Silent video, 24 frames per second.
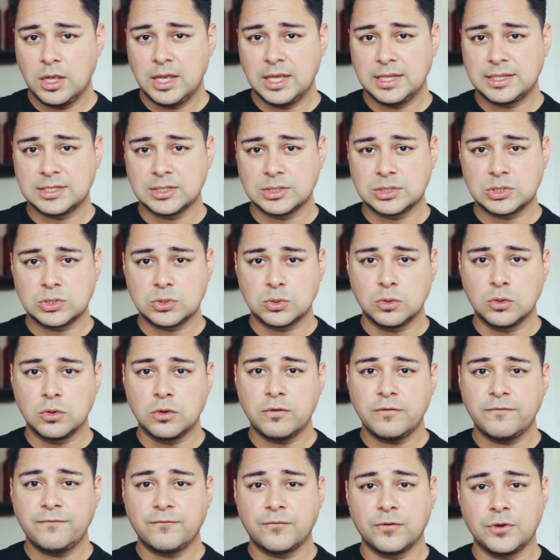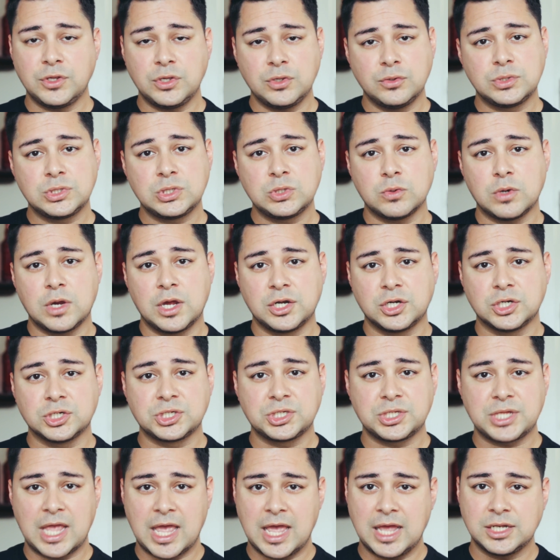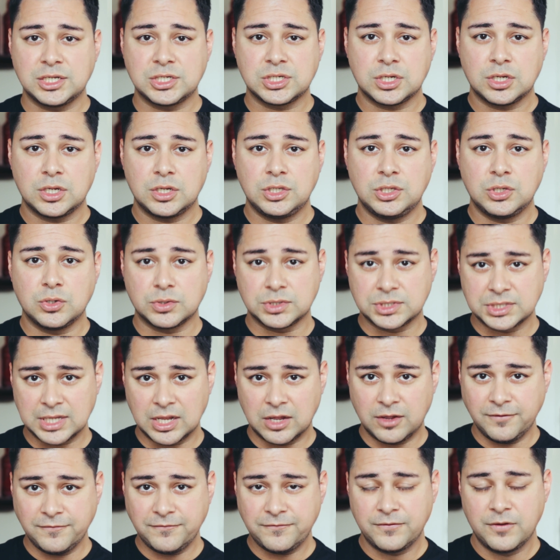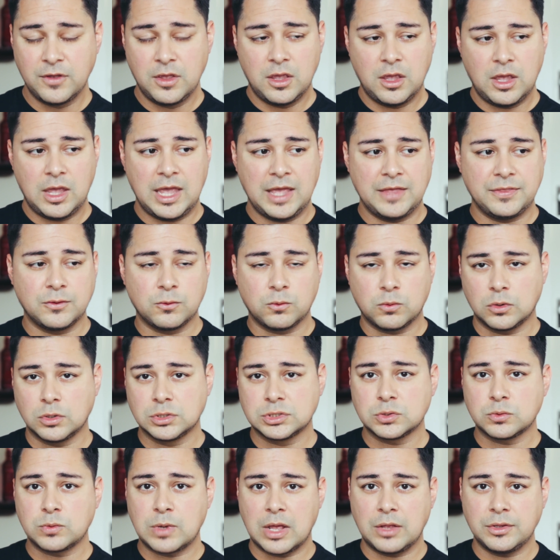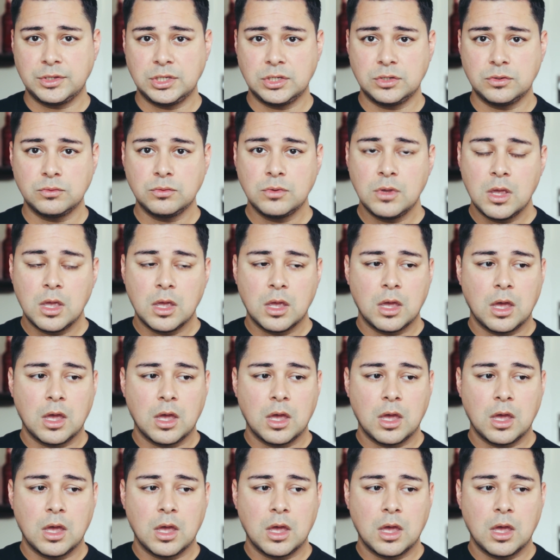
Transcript: It's a tool for you to understand yourself and the world around you,